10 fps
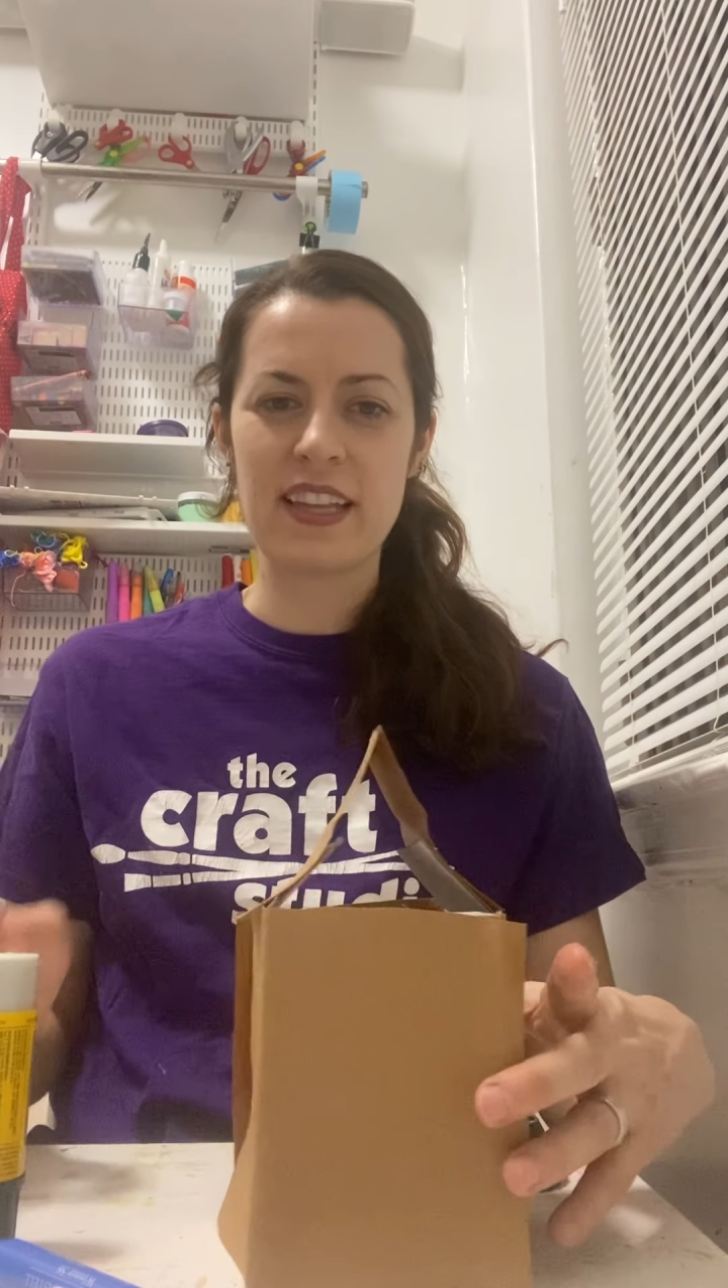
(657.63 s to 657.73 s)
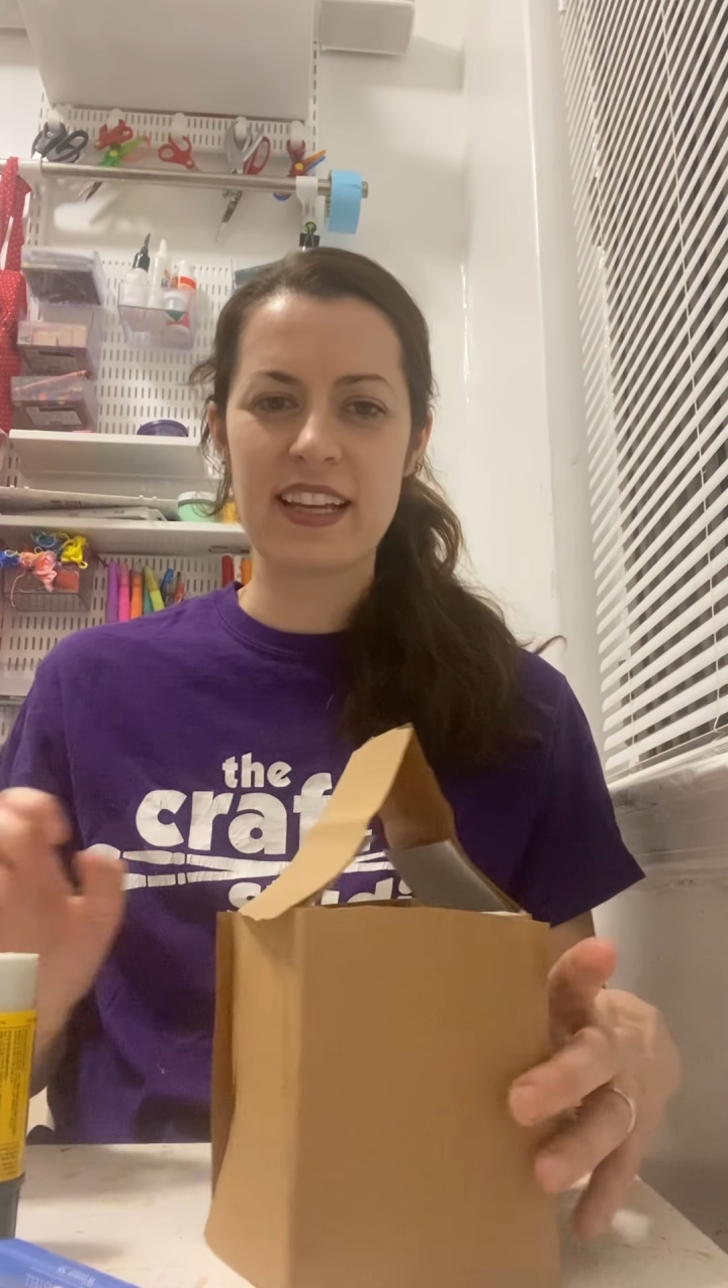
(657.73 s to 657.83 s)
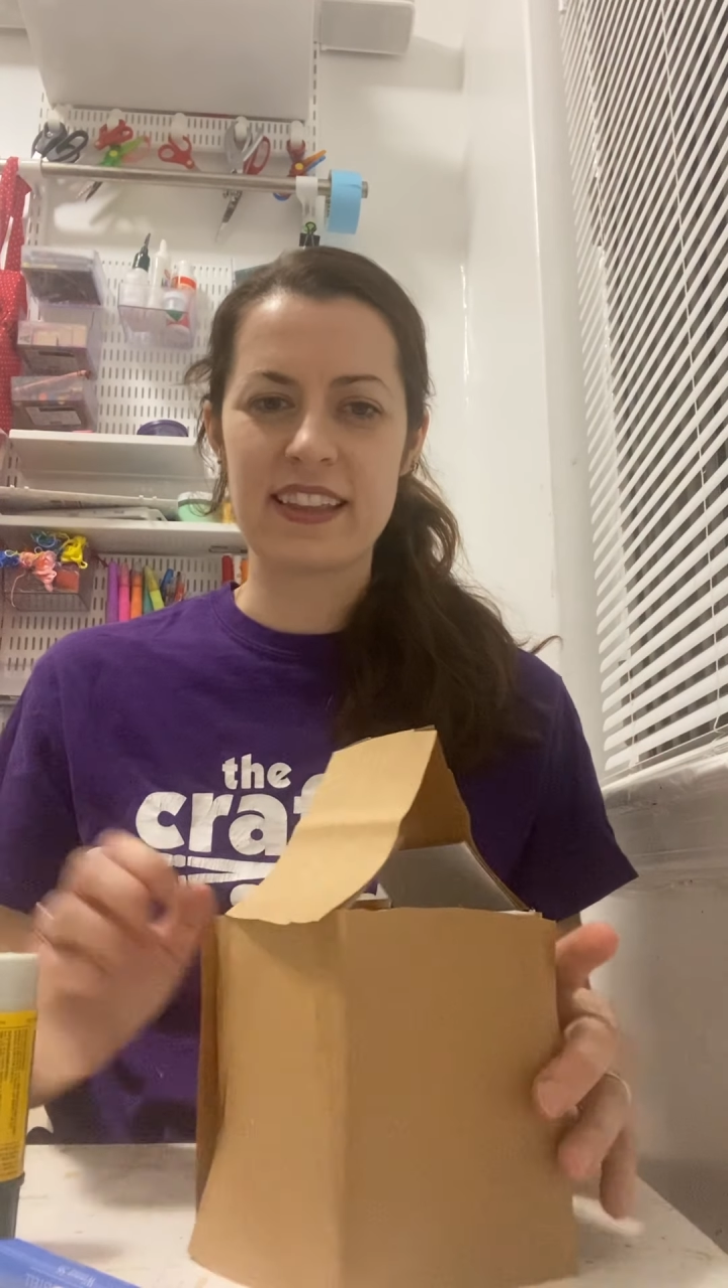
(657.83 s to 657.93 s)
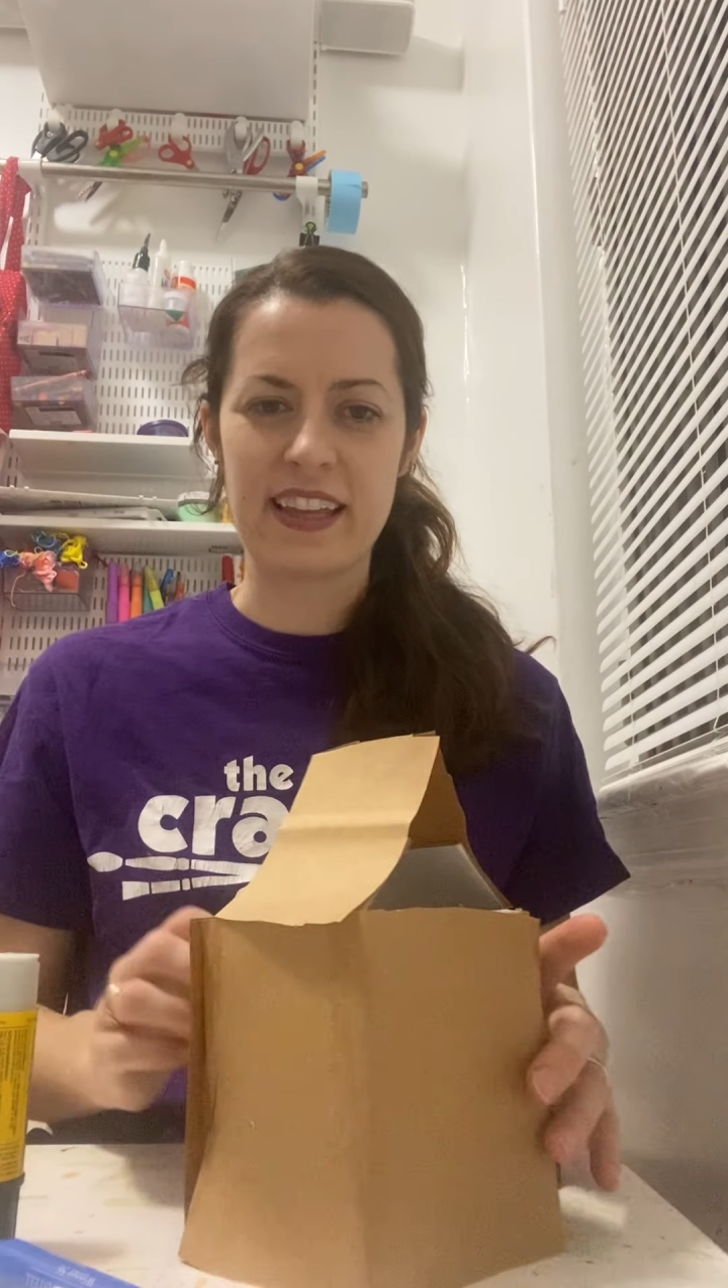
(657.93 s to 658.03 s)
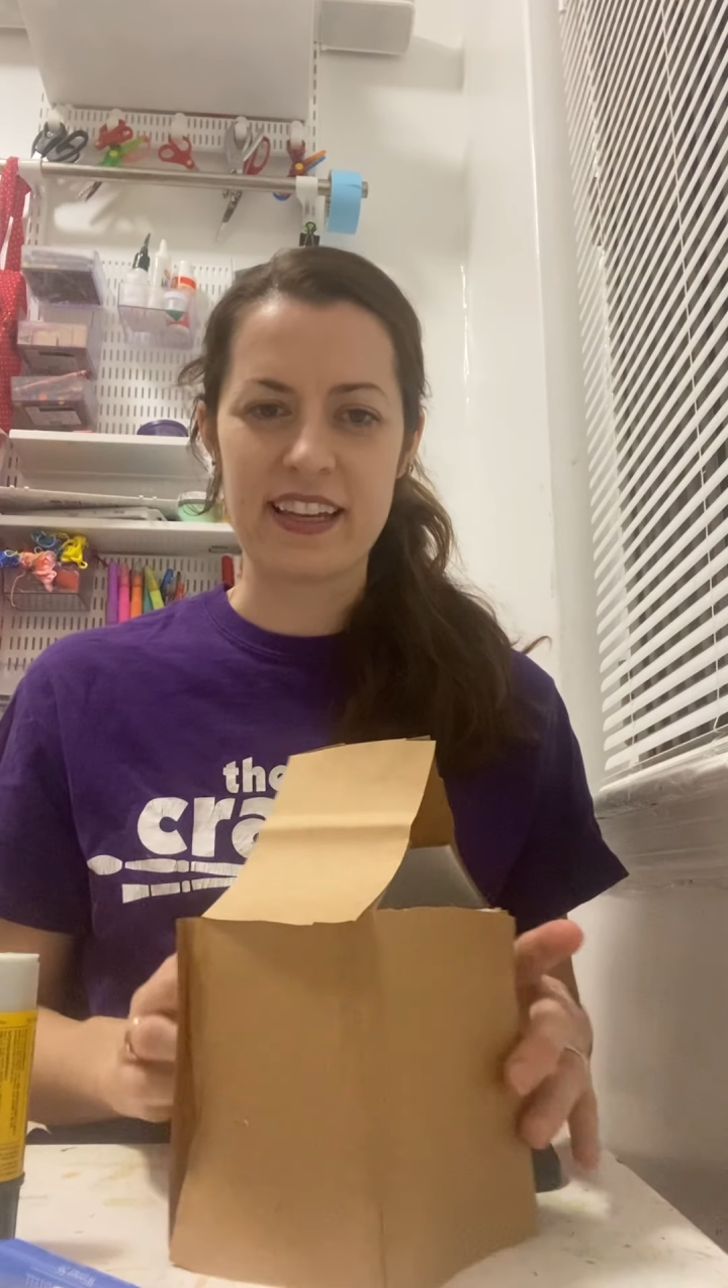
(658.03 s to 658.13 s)

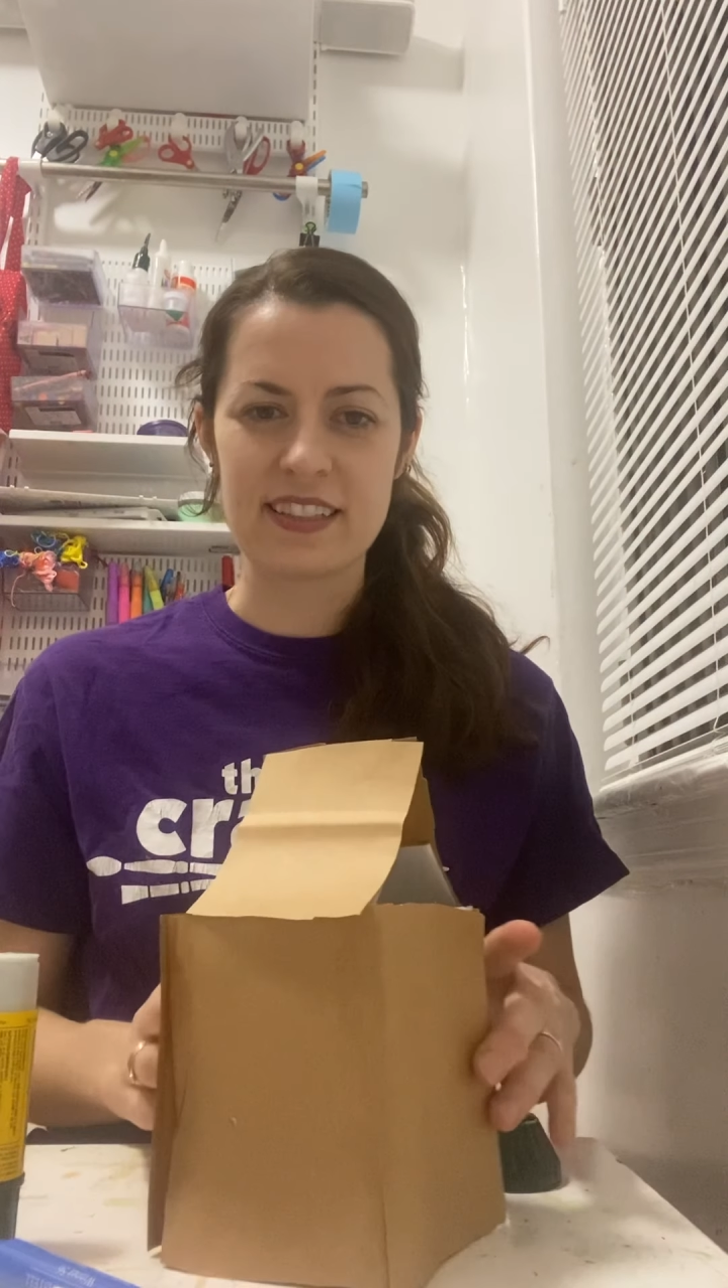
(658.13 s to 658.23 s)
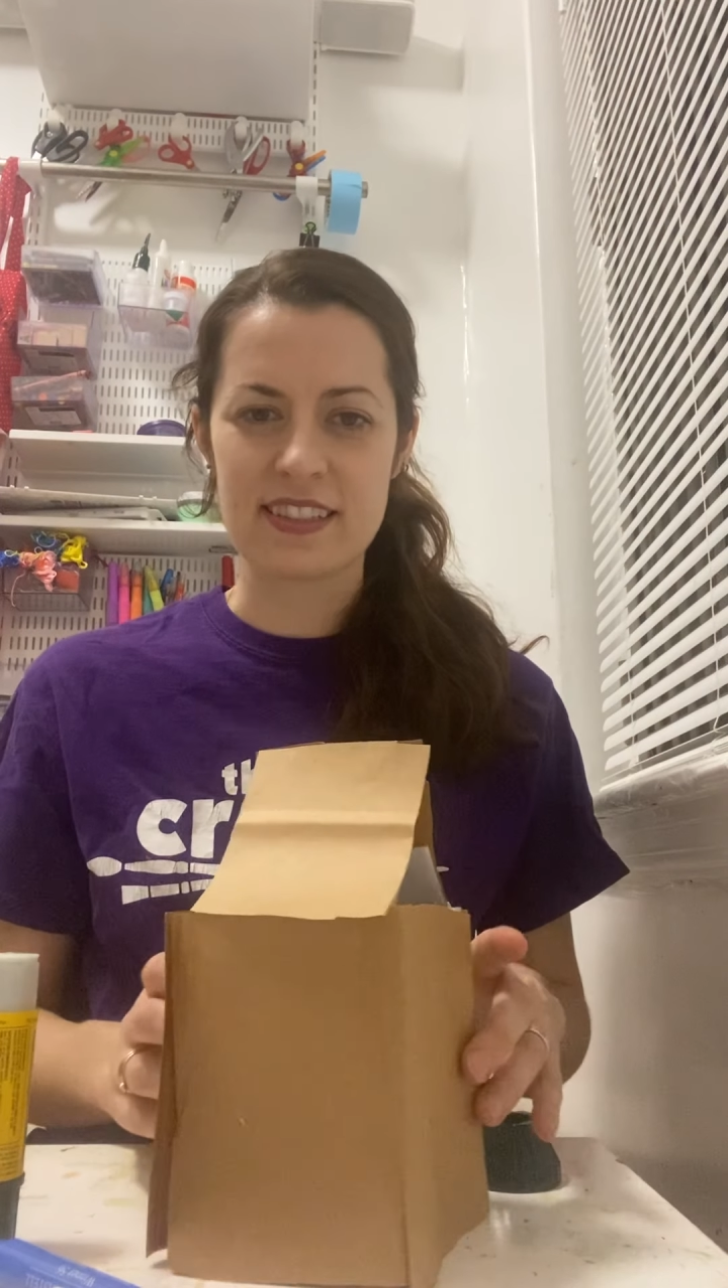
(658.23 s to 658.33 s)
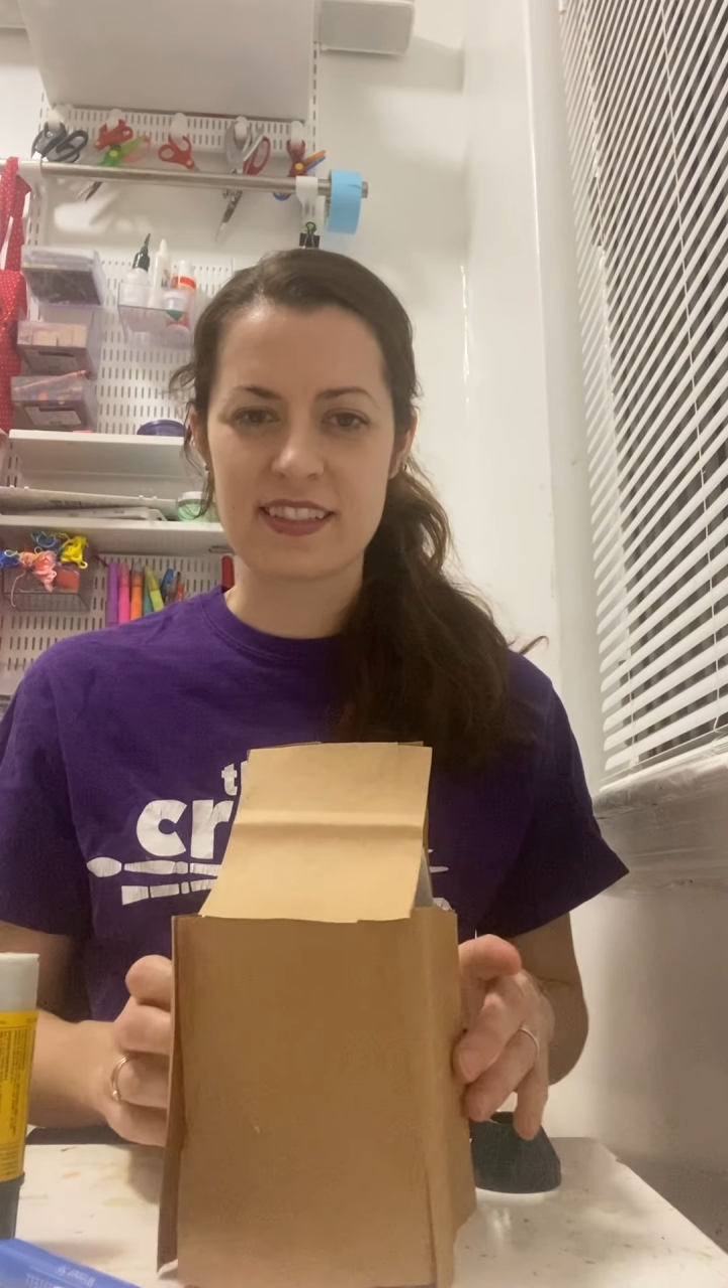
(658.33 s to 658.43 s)
like this.